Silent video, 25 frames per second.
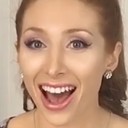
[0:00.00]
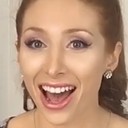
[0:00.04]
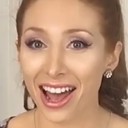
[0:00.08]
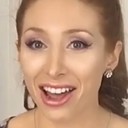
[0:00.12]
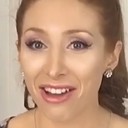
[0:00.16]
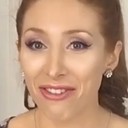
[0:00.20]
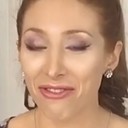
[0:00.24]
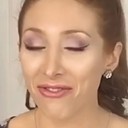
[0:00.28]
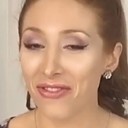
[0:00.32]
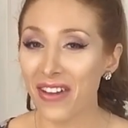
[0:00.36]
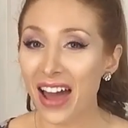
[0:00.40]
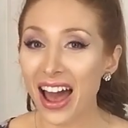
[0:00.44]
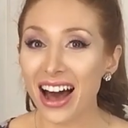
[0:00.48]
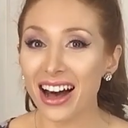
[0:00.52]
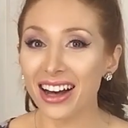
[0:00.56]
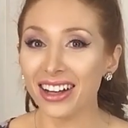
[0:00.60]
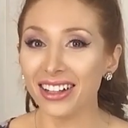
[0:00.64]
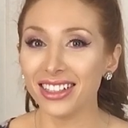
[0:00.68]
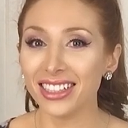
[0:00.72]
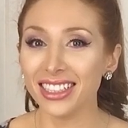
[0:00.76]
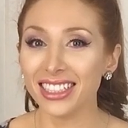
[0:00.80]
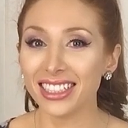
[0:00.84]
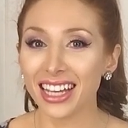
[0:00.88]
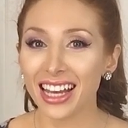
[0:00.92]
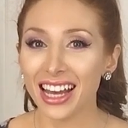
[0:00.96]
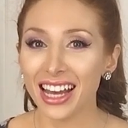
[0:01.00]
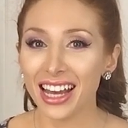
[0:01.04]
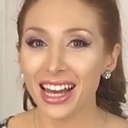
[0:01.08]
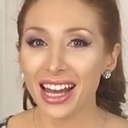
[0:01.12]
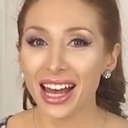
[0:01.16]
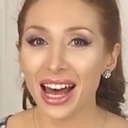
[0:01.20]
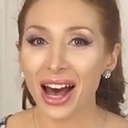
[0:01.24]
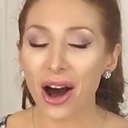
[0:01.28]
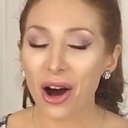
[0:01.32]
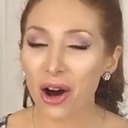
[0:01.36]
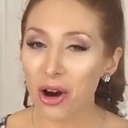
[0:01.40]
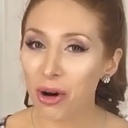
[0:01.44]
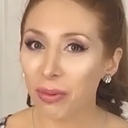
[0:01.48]
I found
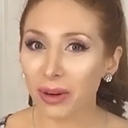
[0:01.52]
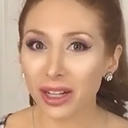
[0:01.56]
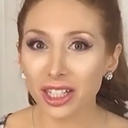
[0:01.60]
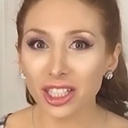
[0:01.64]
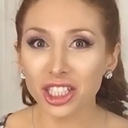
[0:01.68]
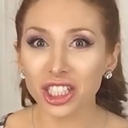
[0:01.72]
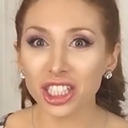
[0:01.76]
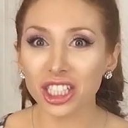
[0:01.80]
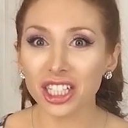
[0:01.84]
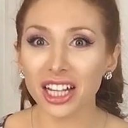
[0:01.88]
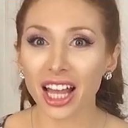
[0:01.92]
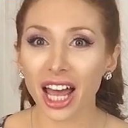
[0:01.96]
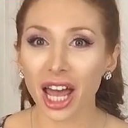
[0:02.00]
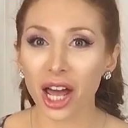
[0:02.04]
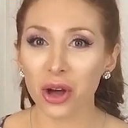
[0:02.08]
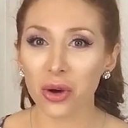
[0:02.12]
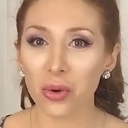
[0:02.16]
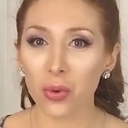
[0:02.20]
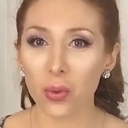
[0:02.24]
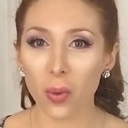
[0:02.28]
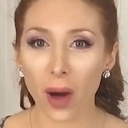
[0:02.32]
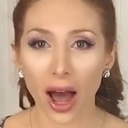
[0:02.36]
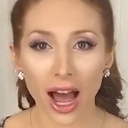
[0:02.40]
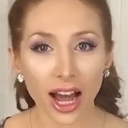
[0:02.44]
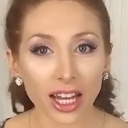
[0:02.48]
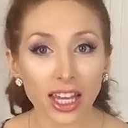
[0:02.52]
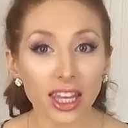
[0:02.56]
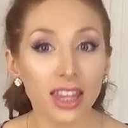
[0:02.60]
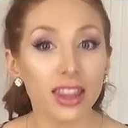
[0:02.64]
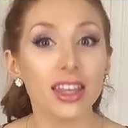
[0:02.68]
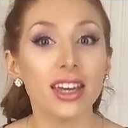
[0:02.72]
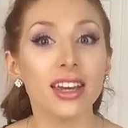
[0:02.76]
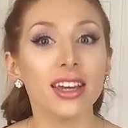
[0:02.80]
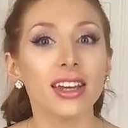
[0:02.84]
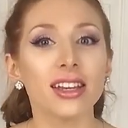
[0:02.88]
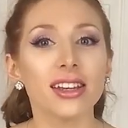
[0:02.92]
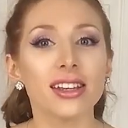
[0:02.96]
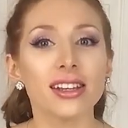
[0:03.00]
a whole bunch of like wacky
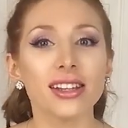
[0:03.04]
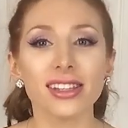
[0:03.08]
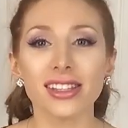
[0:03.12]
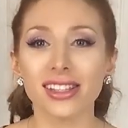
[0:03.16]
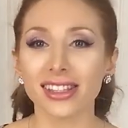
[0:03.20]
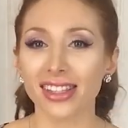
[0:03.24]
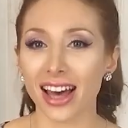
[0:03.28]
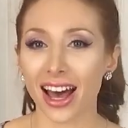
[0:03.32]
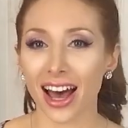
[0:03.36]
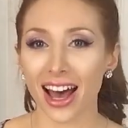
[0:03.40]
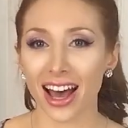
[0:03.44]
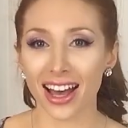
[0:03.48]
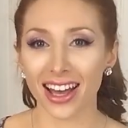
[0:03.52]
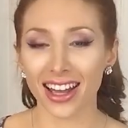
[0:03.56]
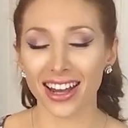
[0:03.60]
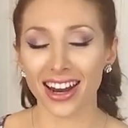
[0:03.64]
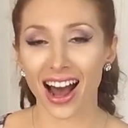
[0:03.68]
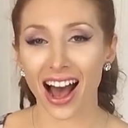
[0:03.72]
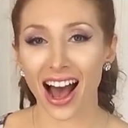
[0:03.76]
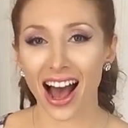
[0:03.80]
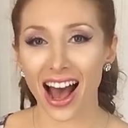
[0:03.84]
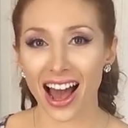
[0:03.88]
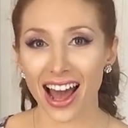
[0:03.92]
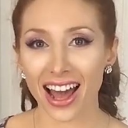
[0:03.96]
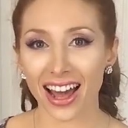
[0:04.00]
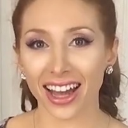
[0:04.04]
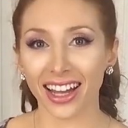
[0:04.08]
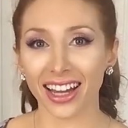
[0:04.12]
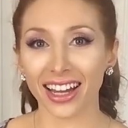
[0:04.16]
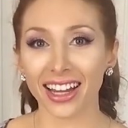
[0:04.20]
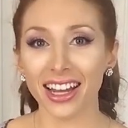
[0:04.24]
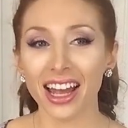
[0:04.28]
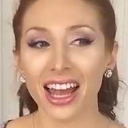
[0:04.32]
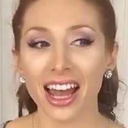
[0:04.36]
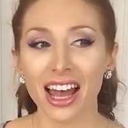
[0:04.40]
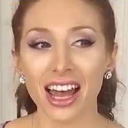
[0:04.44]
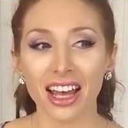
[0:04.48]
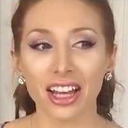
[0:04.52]
things that
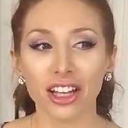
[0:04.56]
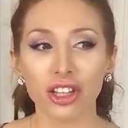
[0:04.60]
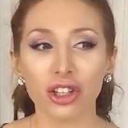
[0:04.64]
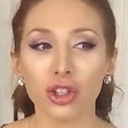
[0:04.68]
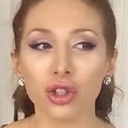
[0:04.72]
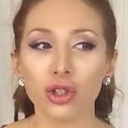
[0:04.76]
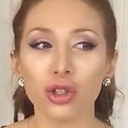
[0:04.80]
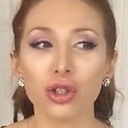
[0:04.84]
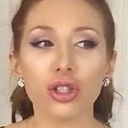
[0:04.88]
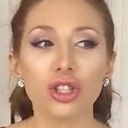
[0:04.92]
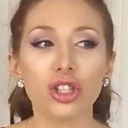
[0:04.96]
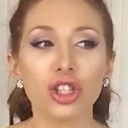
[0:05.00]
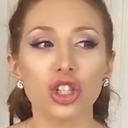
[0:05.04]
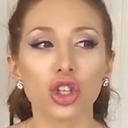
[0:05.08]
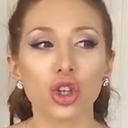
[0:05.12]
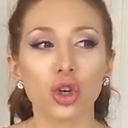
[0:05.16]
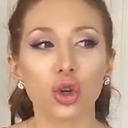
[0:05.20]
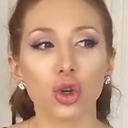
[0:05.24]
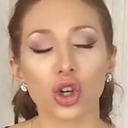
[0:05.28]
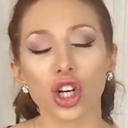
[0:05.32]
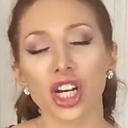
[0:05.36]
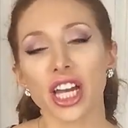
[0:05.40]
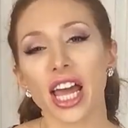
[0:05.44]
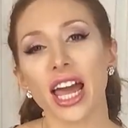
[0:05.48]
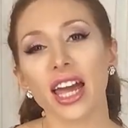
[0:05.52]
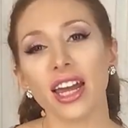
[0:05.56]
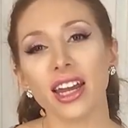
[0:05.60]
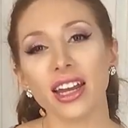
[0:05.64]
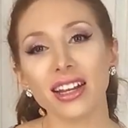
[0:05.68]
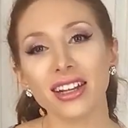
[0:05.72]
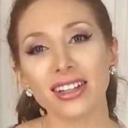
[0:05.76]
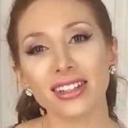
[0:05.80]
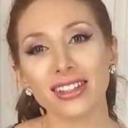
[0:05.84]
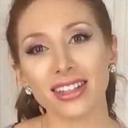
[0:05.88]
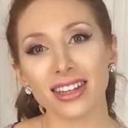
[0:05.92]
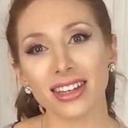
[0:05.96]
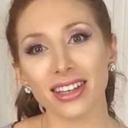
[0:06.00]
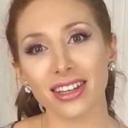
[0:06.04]
I used to
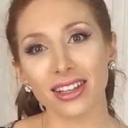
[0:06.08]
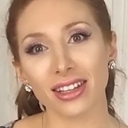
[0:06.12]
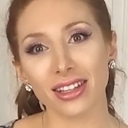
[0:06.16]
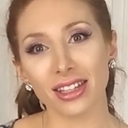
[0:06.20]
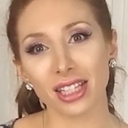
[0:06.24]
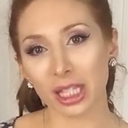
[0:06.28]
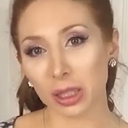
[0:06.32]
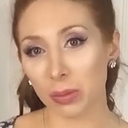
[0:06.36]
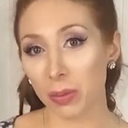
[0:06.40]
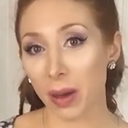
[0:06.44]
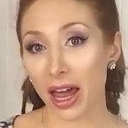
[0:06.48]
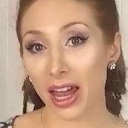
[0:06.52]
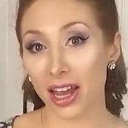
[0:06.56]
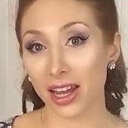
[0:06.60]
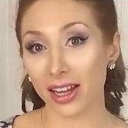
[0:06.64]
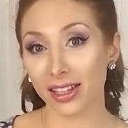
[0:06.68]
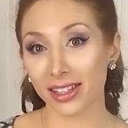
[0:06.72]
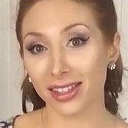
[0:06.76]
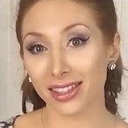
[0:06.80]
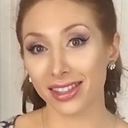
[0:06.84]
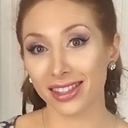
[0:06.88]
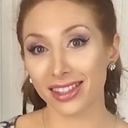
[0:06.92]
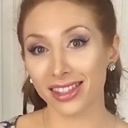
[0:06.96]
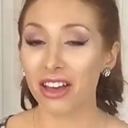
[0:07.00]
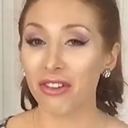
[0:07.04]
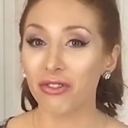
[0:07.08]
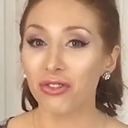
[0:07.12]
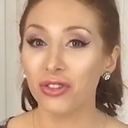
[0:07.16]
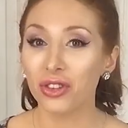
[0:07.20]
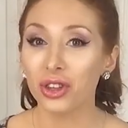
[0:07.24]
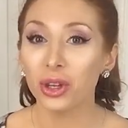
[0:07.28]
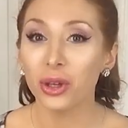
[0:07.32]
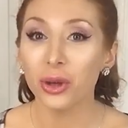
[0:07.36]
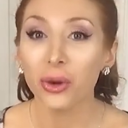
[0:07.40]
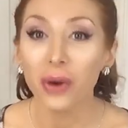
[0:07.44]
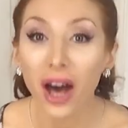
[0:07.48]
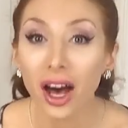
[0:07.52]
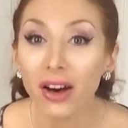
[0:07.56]
create space. If
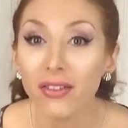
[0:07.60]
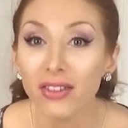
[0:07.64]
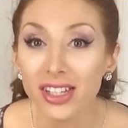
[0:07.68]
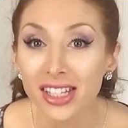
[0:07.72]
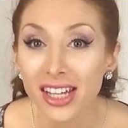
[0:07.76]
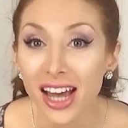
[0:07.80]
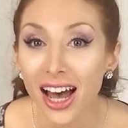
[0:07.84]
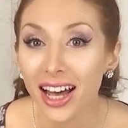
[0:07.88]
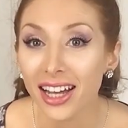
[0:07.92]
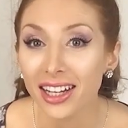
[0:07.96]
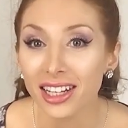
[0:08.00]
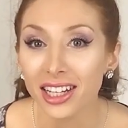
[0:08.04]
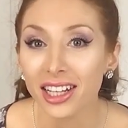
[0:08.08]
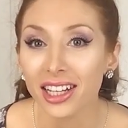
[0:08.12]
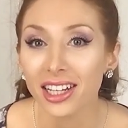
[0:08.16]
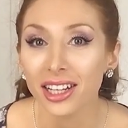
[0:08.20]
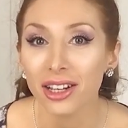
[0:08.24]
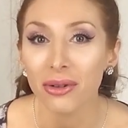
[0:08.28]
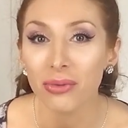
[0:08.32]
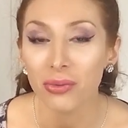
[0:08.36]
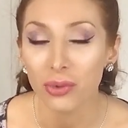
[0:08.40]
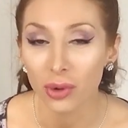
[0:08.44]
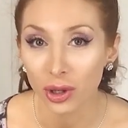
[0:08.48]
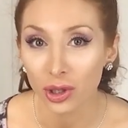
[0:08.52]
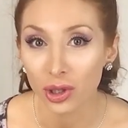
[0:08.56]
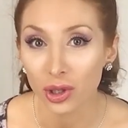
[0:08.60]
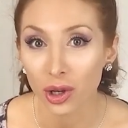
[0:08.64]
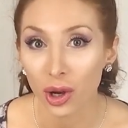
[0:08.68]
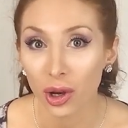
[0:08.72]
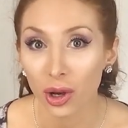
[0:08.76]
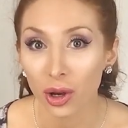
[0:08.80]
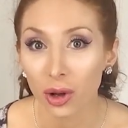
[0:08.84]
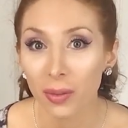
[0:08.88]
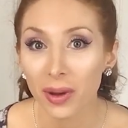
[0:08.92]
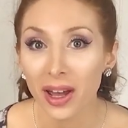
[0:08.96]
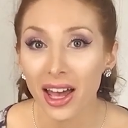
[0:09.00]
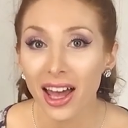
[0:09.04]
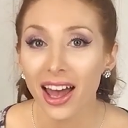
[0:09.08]
you have a tiny
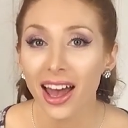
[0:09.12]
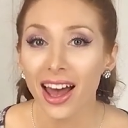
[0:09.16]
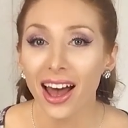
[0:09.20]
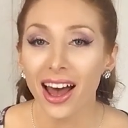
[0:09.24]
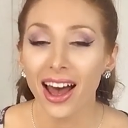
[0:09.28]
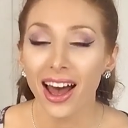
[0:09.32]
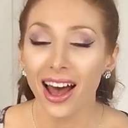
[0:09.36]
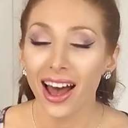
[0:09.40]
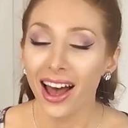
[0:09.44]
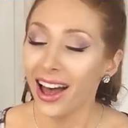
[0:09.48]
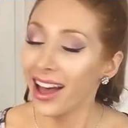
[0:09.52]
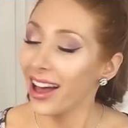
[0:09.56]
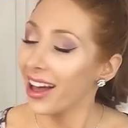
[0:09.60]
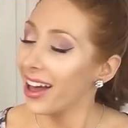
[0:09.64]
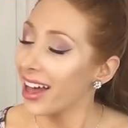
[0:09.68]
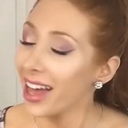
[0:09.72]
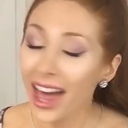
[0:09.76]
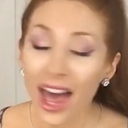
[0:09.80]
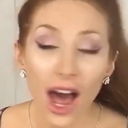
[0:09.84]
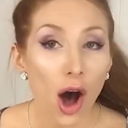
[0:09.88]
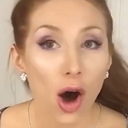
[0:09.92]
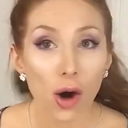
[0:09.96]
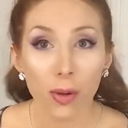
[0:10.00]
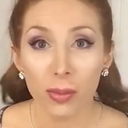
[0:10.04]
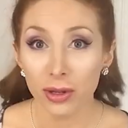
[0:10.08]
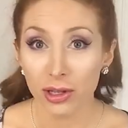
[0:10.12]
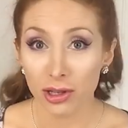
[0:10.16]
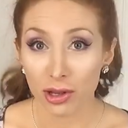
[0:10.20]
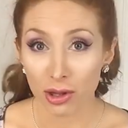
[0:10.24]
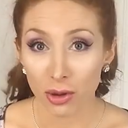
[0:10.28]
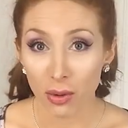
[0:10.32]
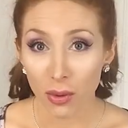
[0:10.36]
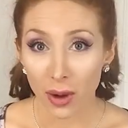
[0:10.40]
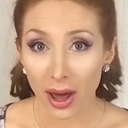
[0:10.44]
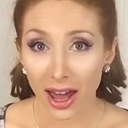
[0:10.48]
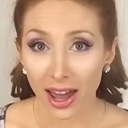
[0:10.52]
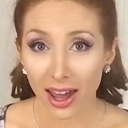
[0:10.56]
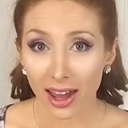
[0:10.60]
wardrobe, help is on
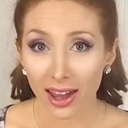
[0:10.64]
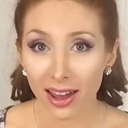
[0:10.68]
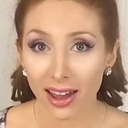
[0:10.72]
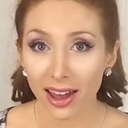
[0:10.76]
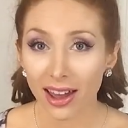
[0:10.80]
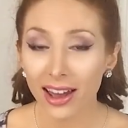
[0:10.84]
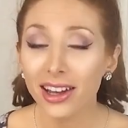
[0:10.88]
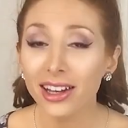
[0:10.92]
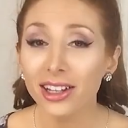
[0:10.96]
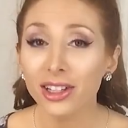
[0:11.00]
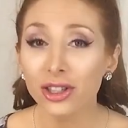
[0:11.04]
the way.